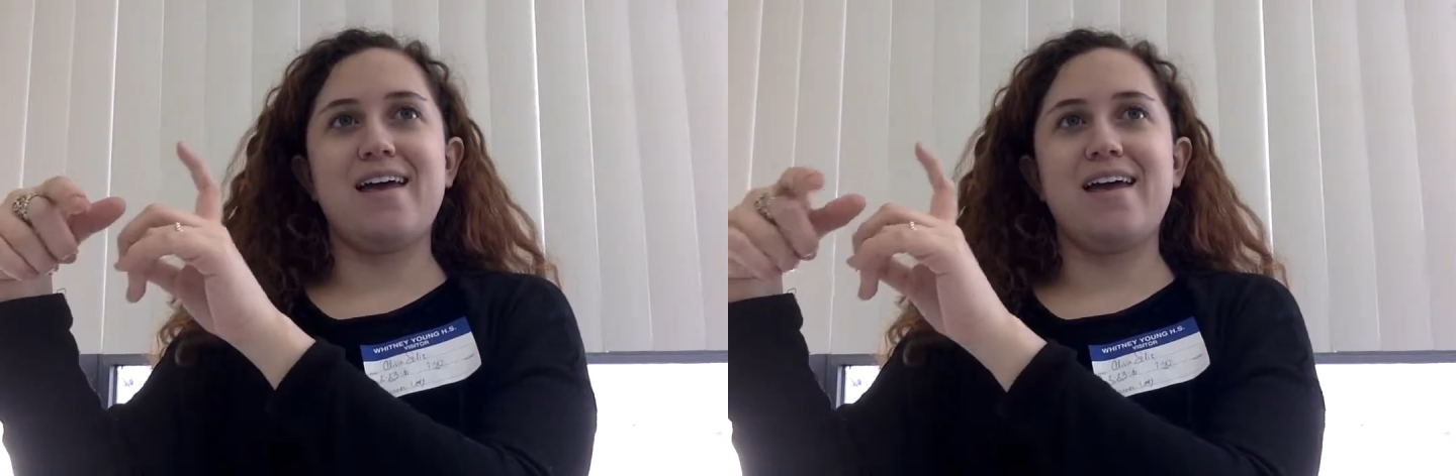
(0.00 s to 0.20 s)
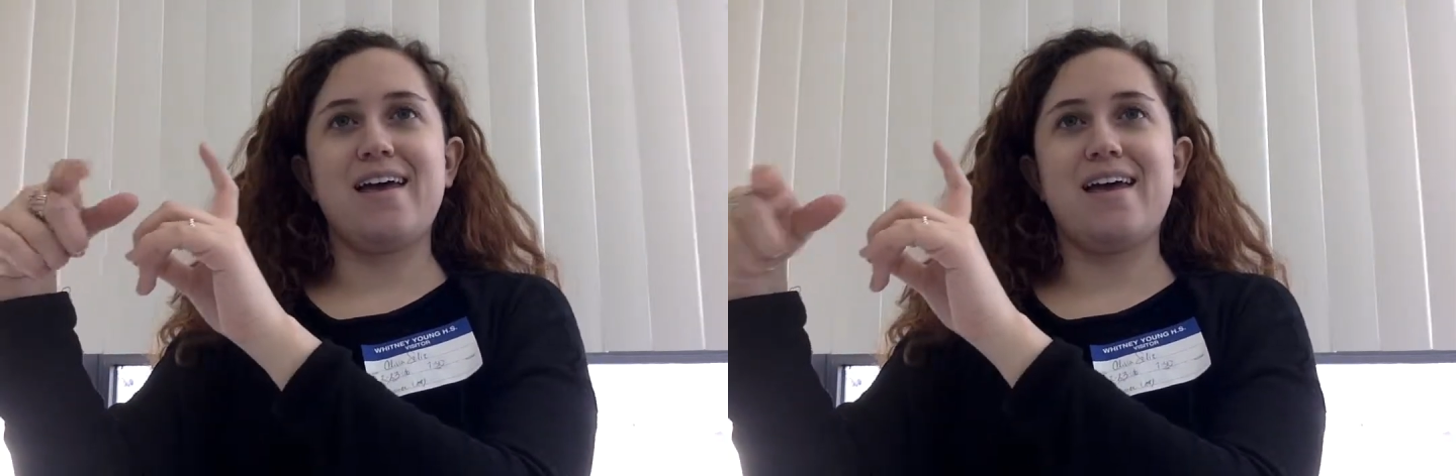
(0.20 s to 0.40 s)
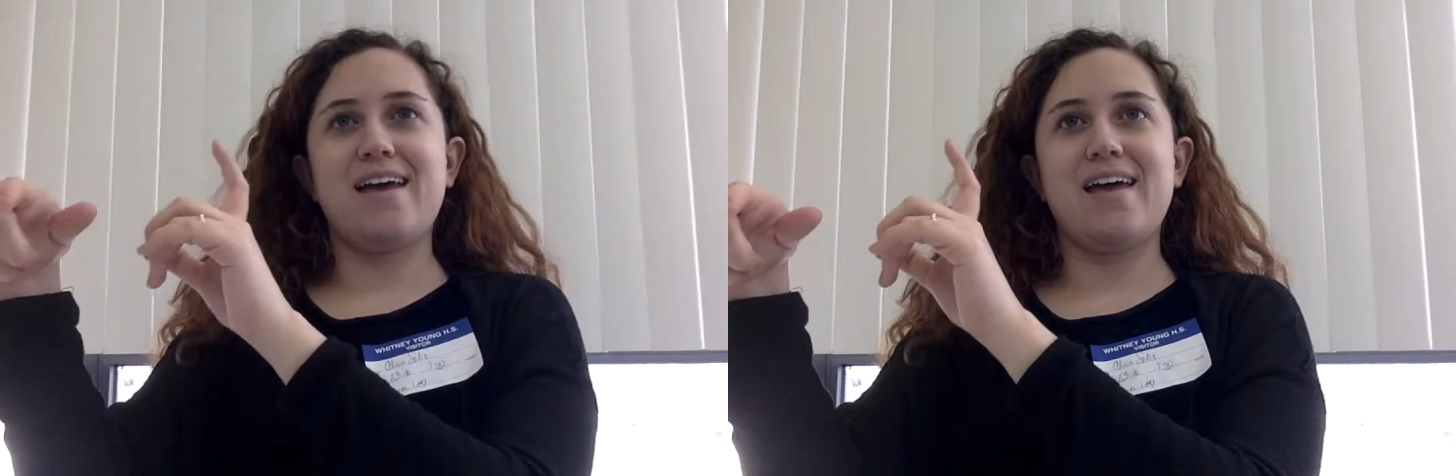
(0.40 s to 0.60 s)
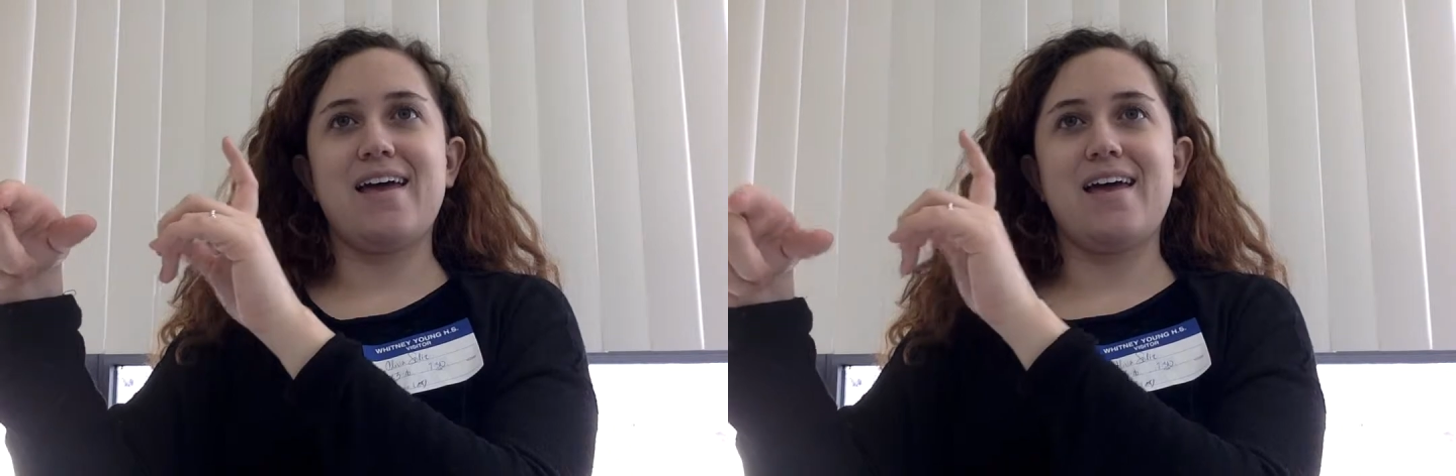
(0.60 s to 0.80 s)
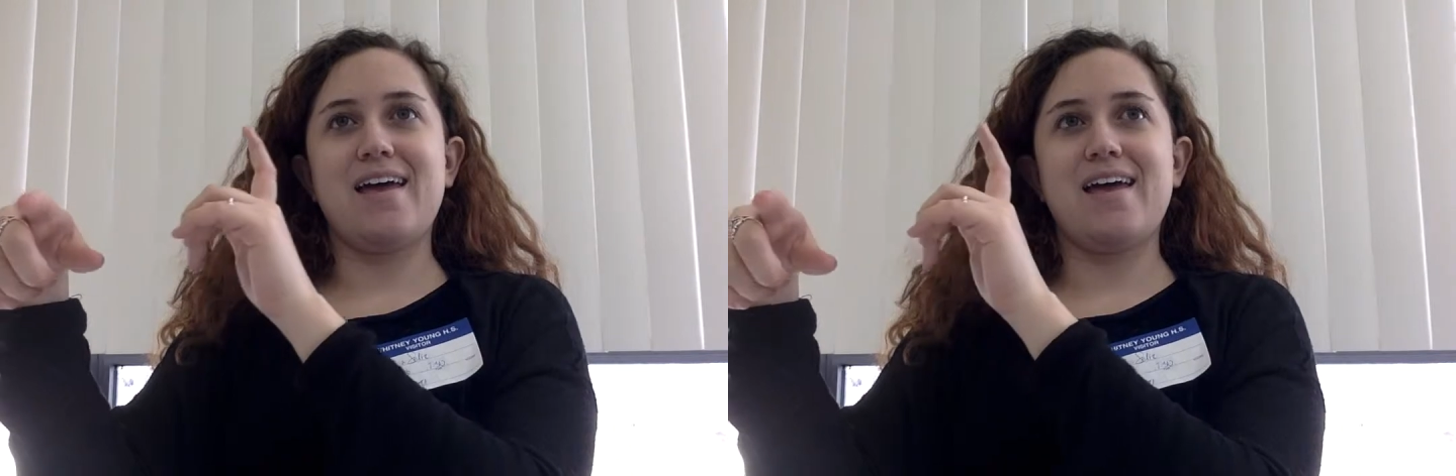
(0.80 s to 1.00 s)
all
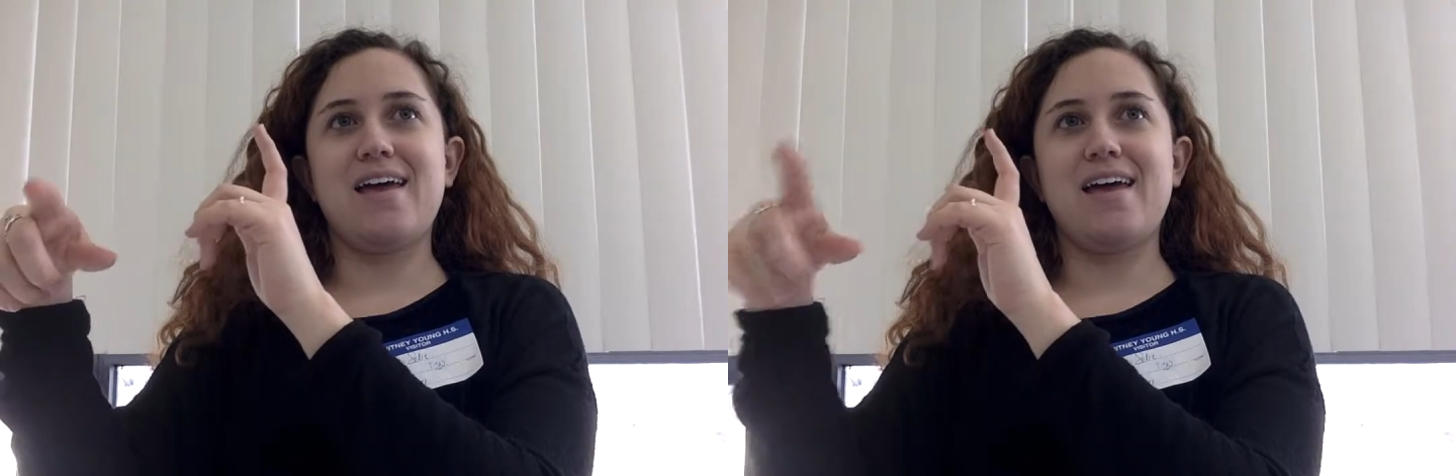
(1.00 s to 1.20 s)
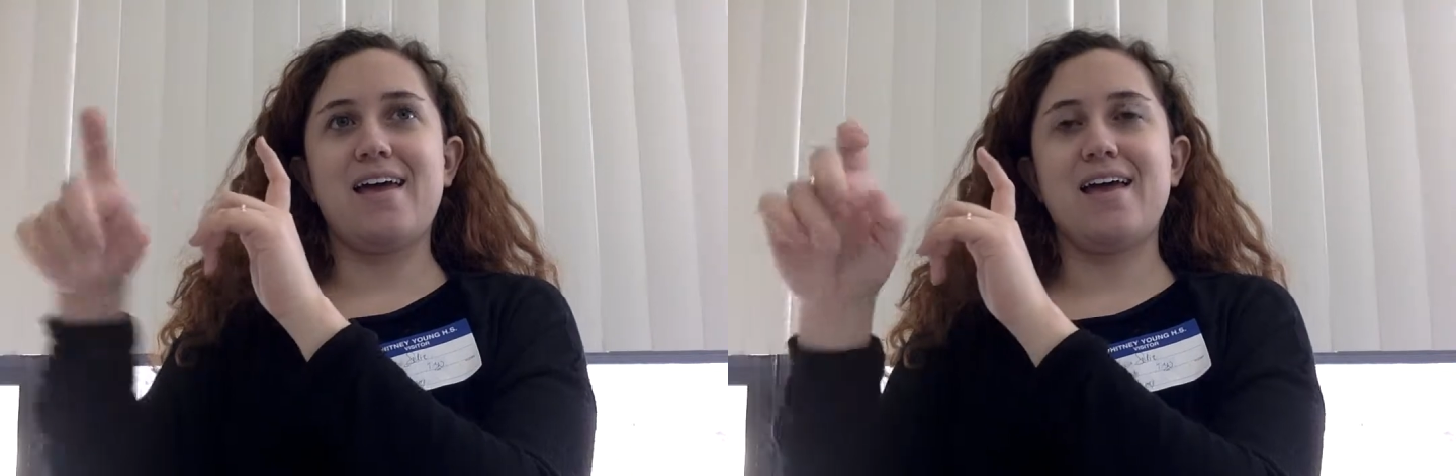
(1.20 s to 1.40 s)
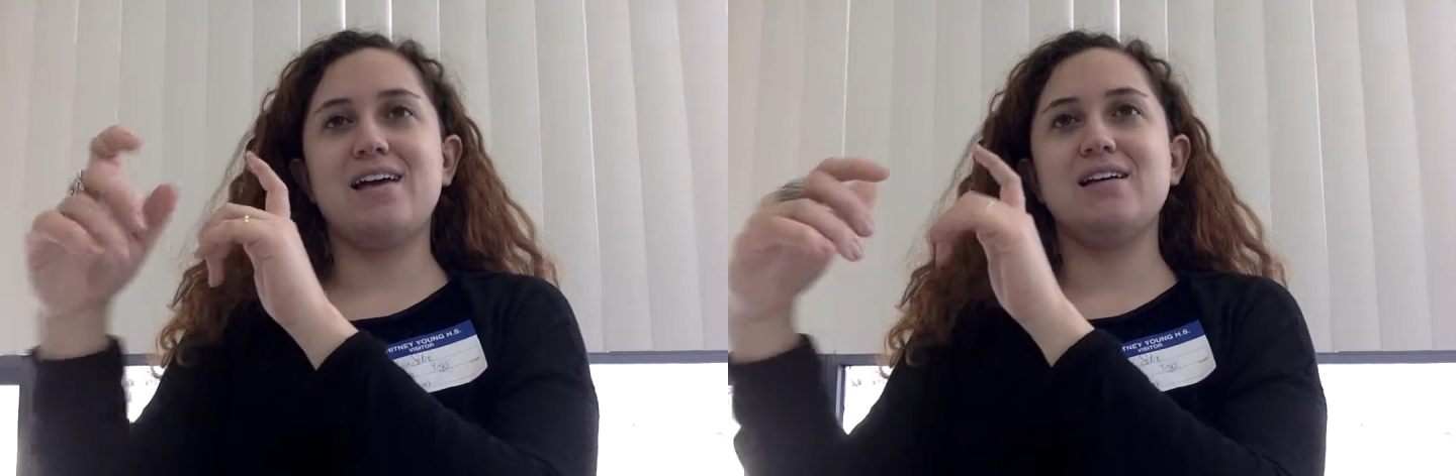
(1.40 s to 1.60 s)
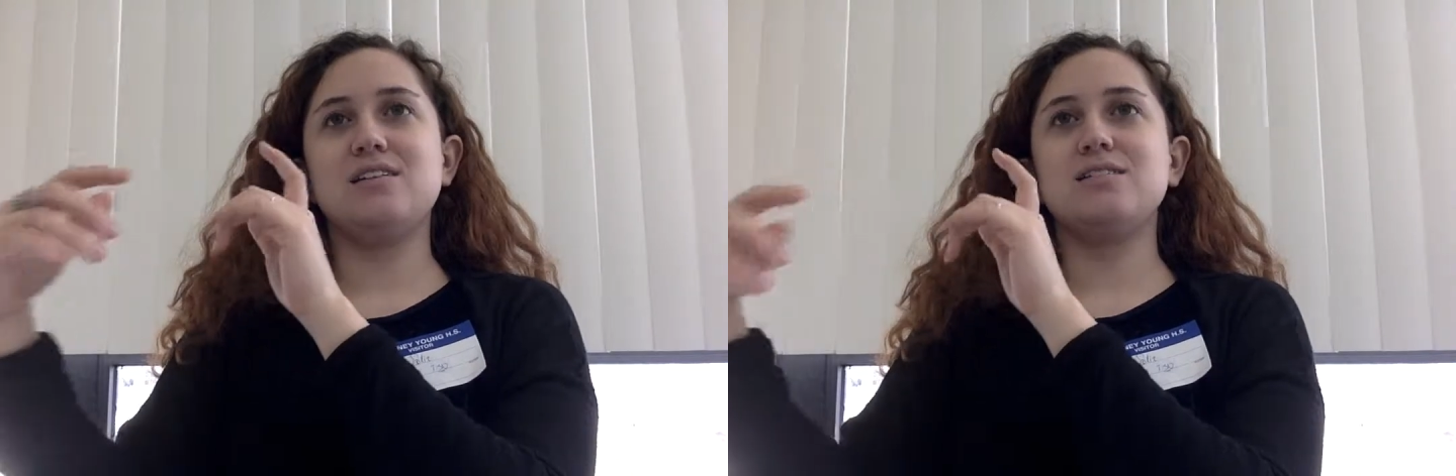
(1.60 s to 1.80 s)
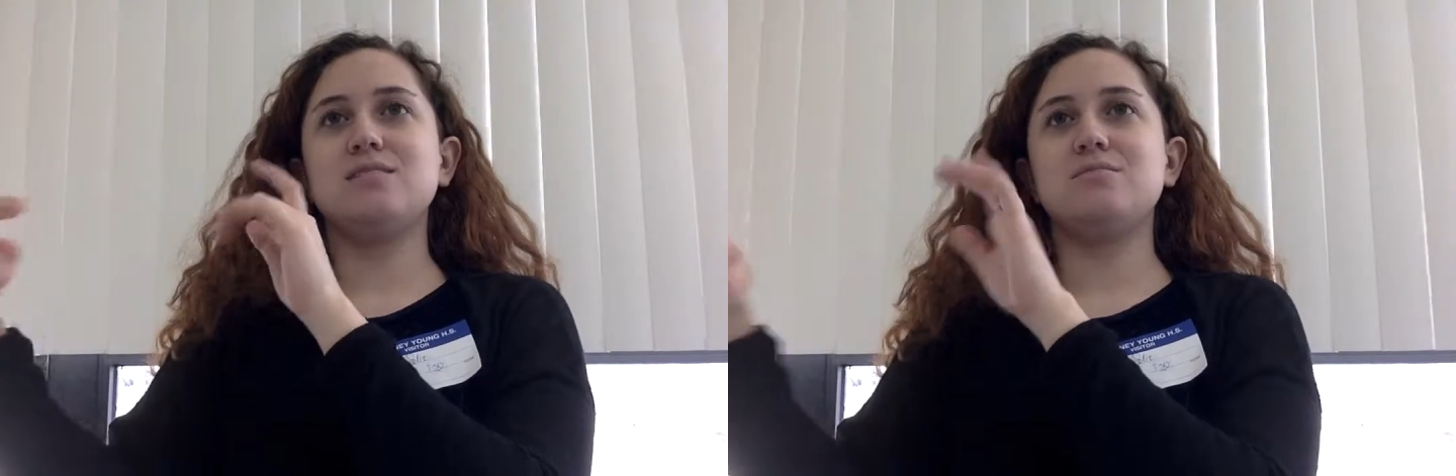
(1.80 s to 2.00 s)
over
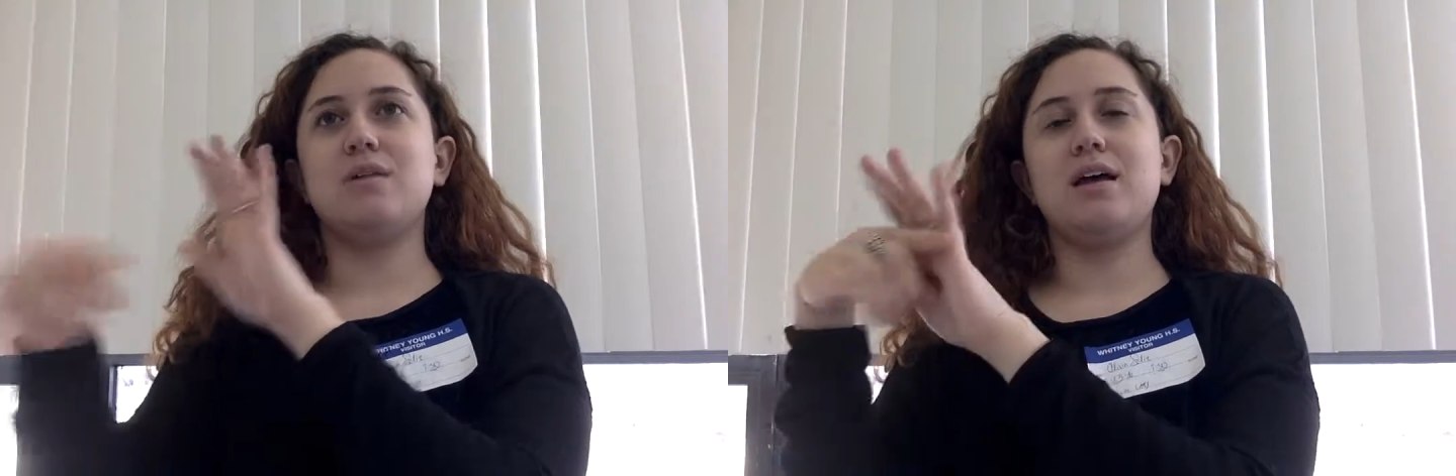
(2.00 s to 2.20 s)
x